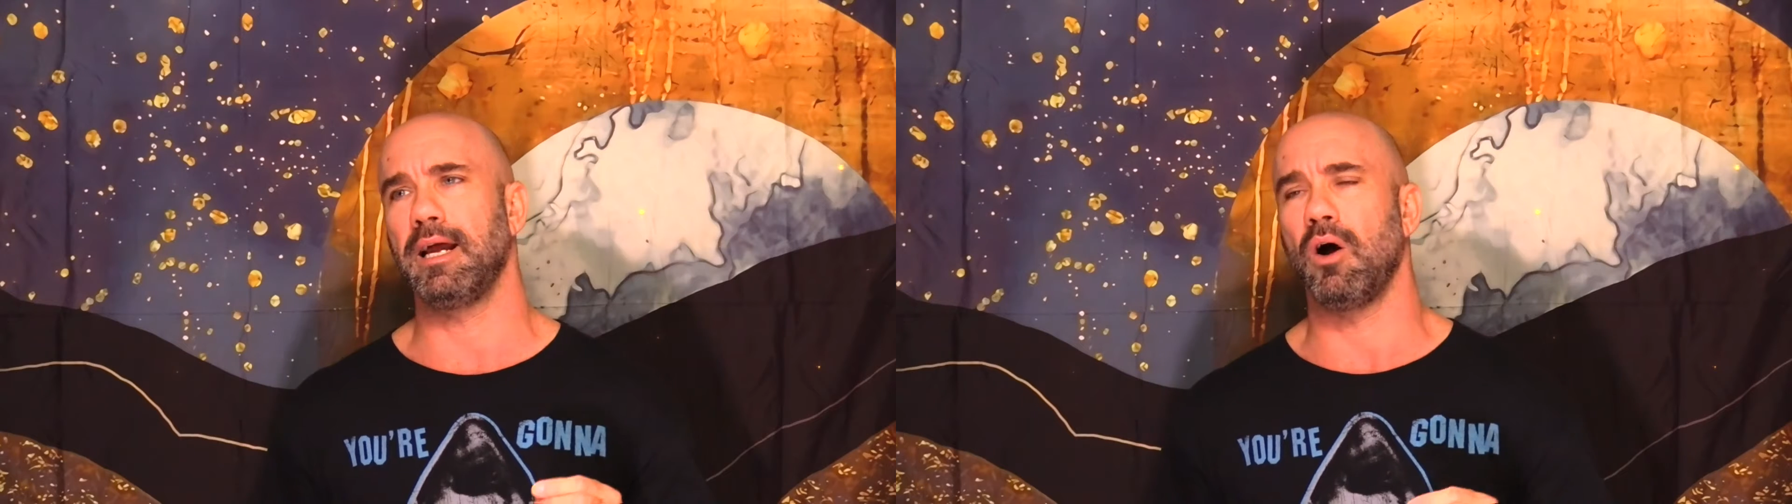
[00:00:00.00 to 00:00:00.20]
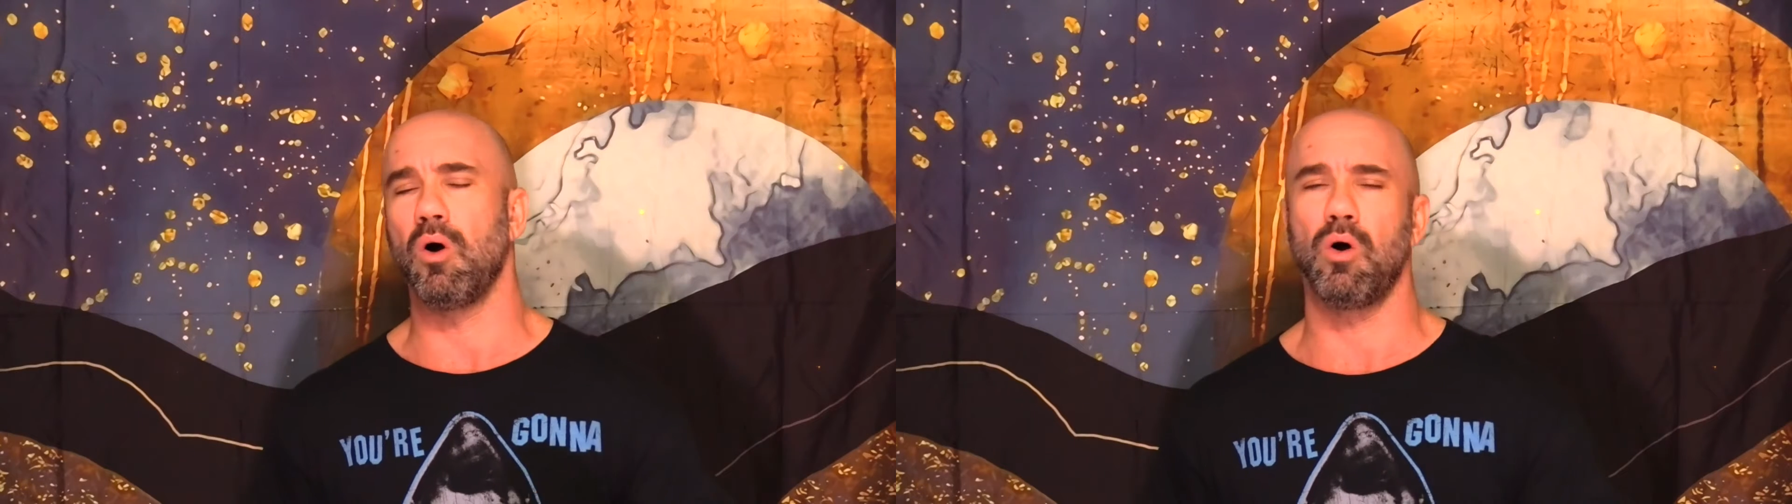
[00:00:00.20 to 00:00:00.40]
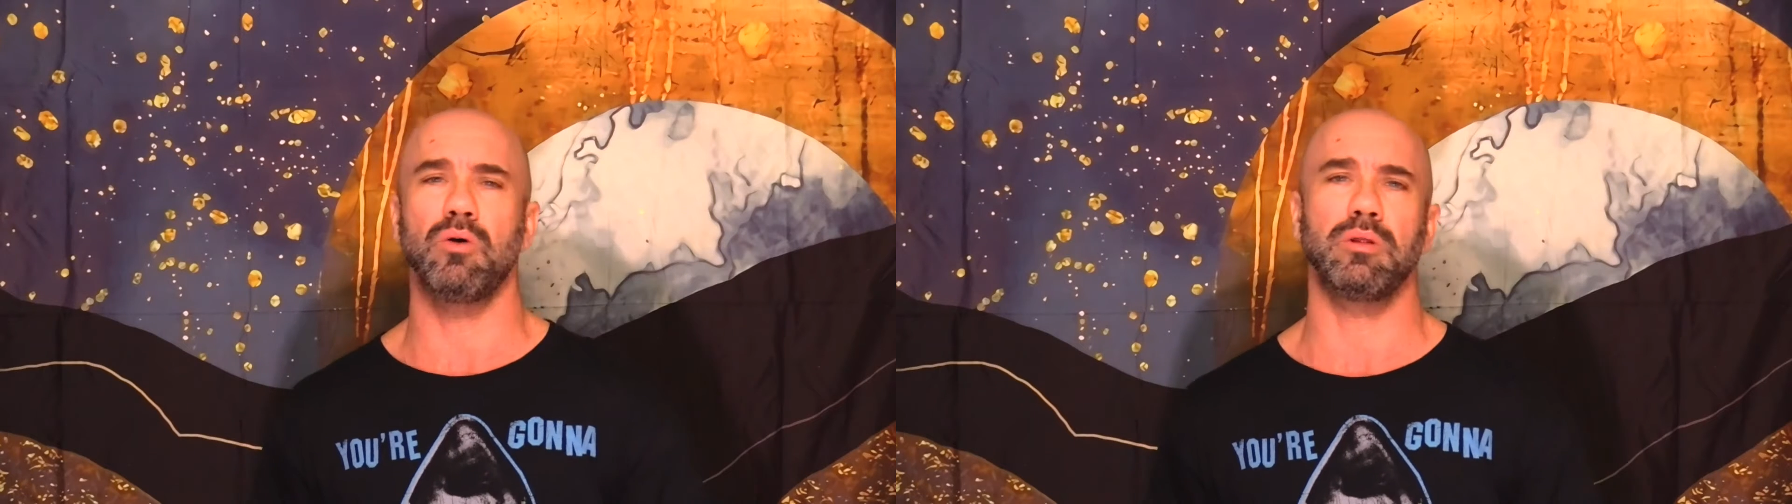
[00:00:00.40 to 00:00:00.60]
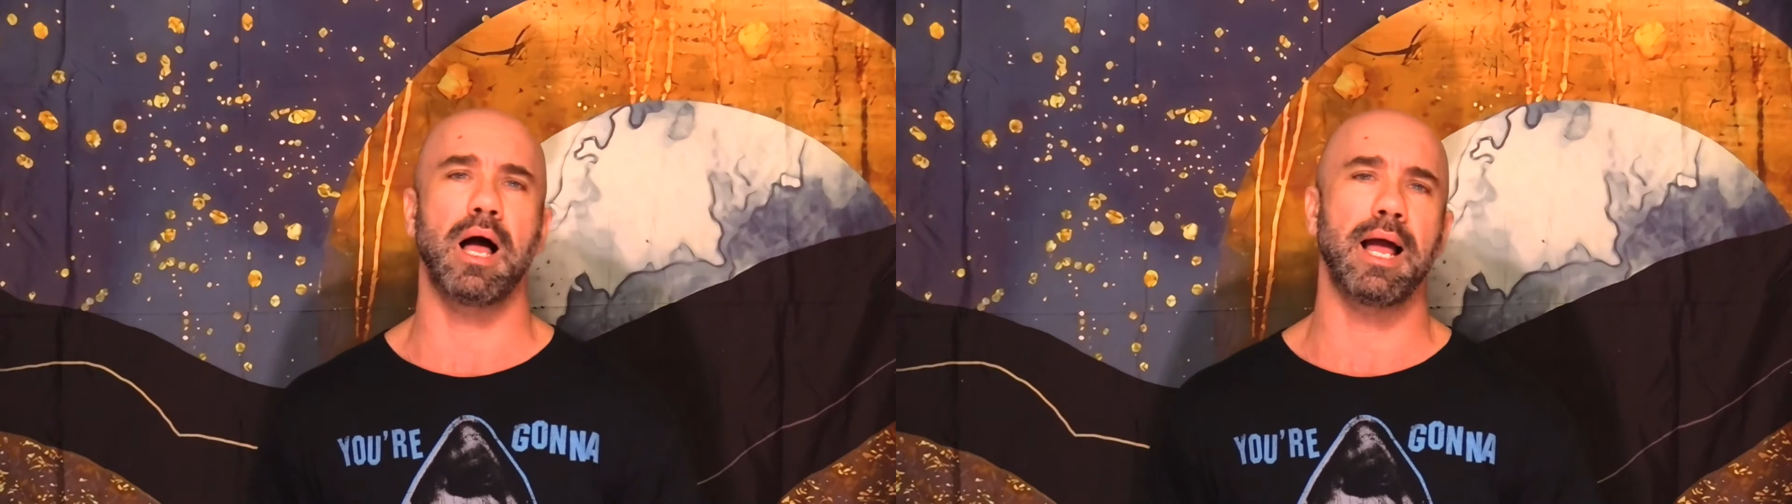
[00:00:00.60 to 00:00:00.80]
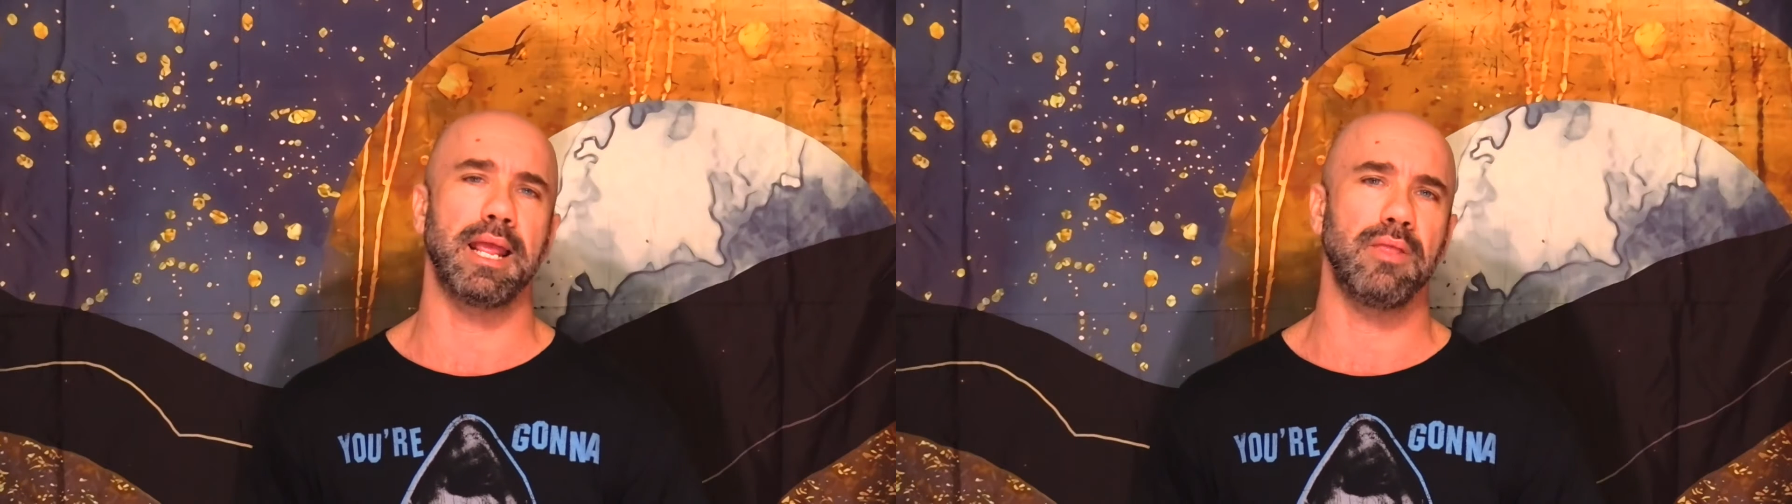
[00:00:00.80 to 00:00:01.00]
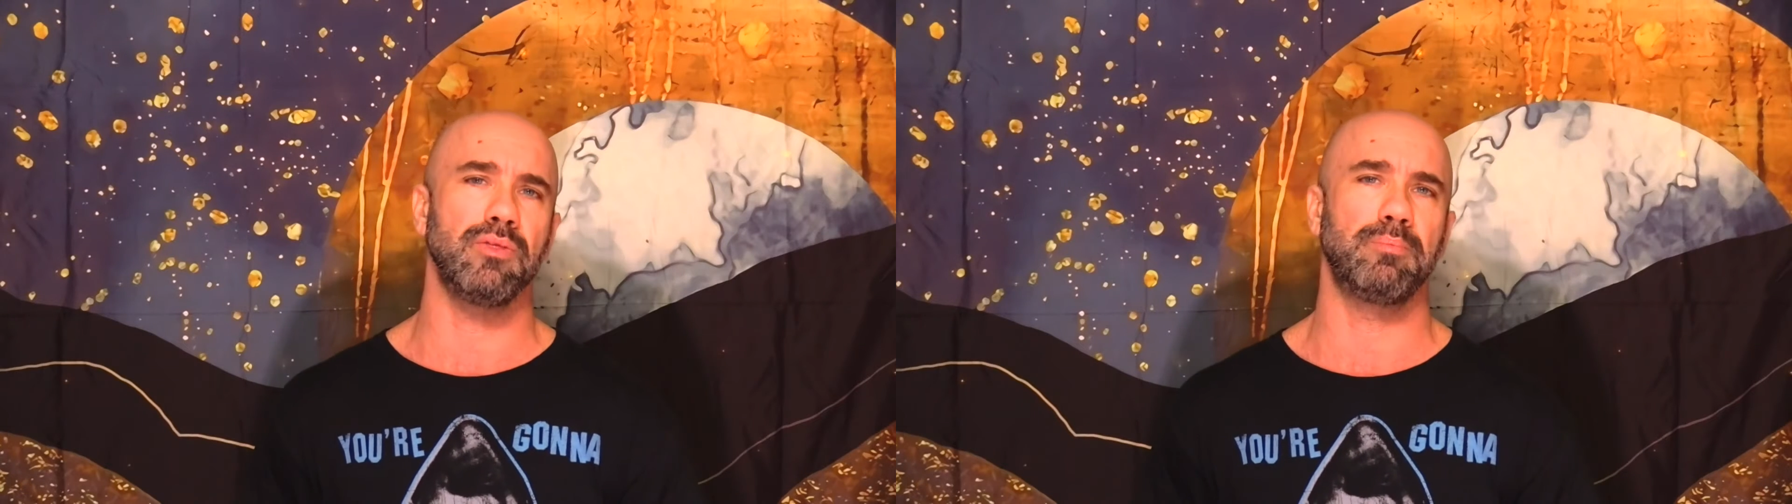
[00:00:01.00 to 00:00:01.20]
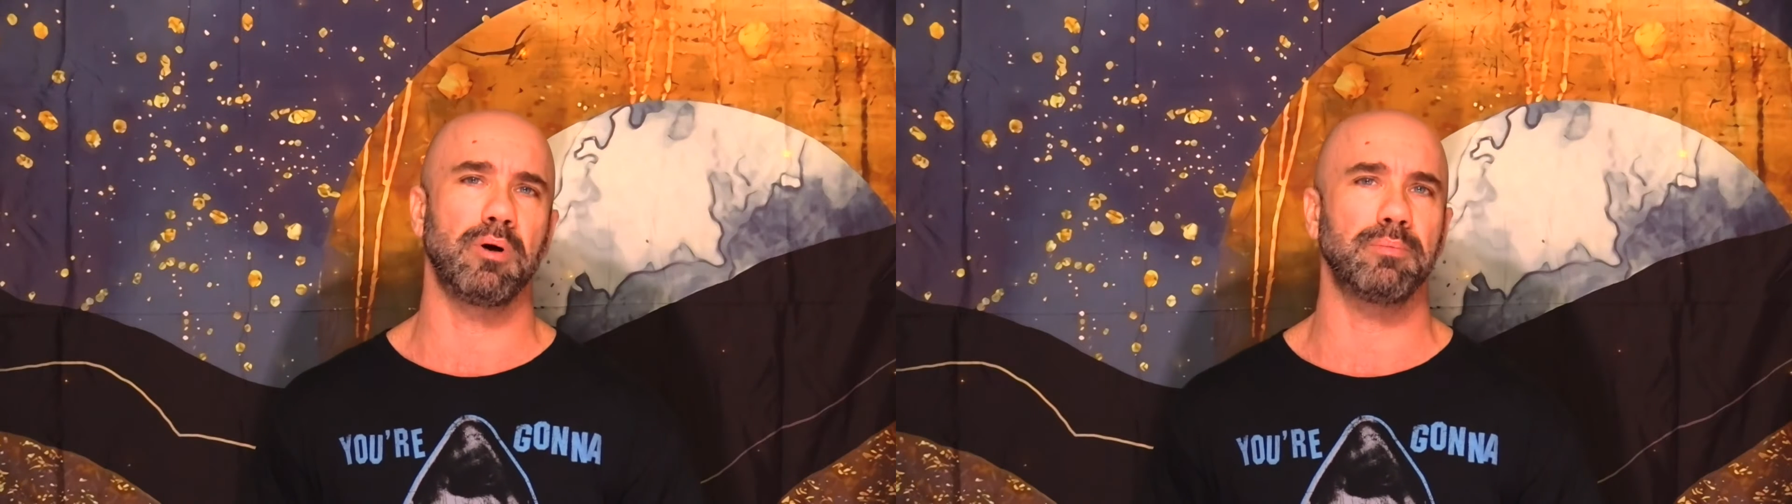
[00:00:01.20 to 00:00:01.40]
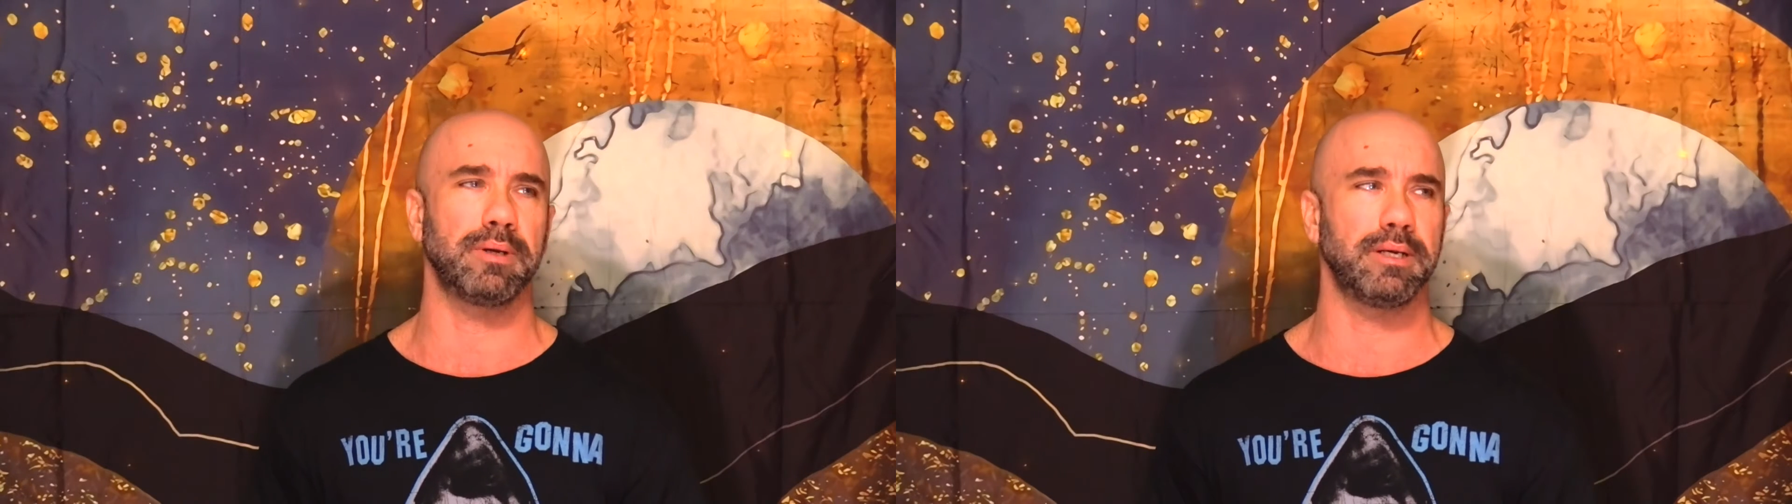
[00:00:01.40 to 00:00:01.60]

a whole lot in the book,